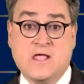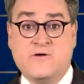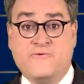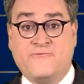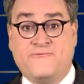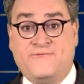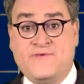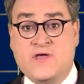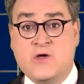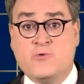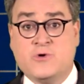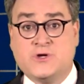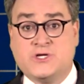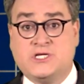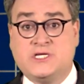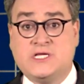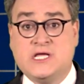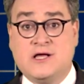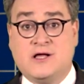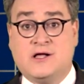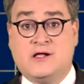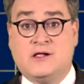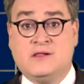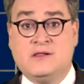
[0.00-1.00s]
Fewer
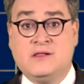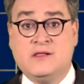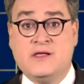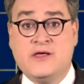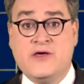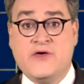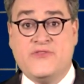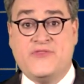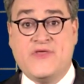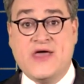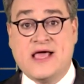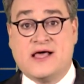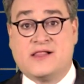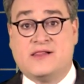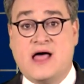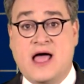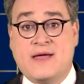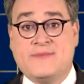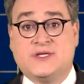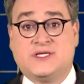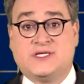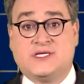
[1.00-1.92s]
still think climate